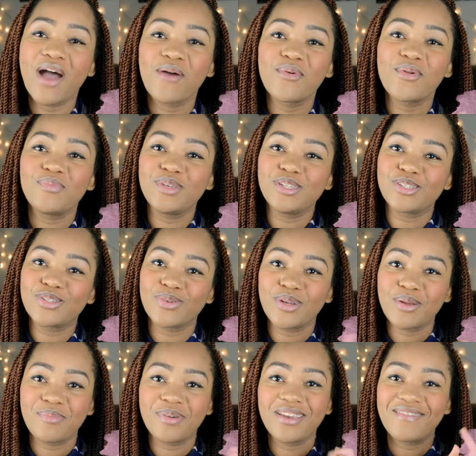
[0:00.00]
I will be sure
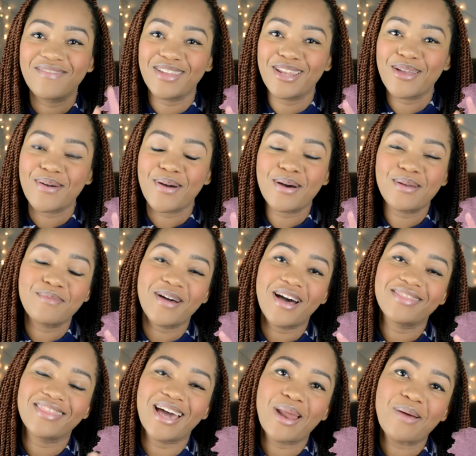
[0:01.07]
to put a video out
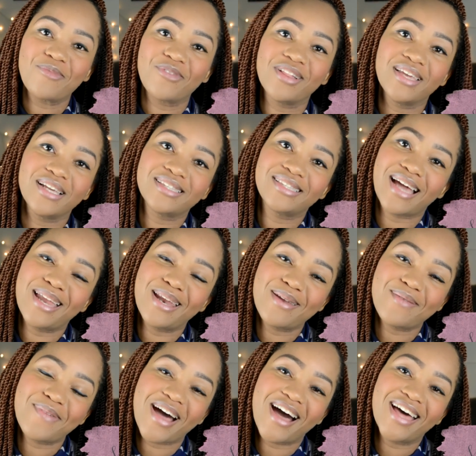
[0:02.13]
about that. I'm really excited
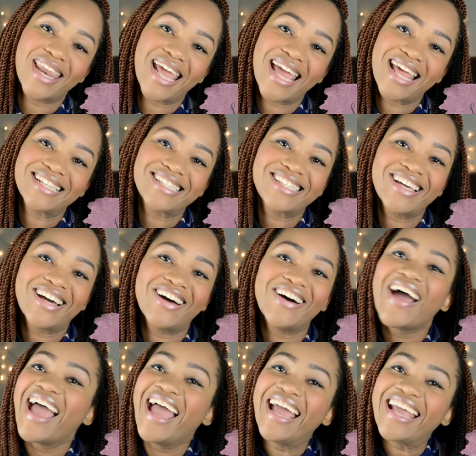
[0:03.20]
about it, so
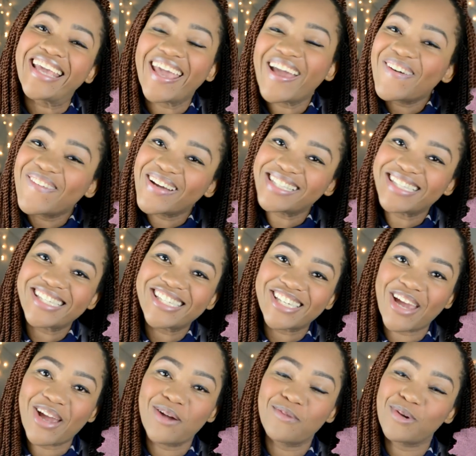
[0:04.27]
can't wait to
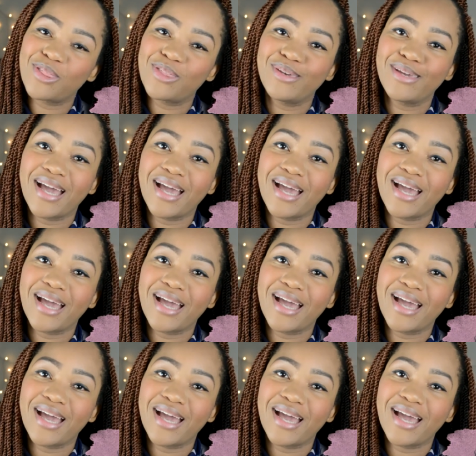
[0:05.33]
share it with you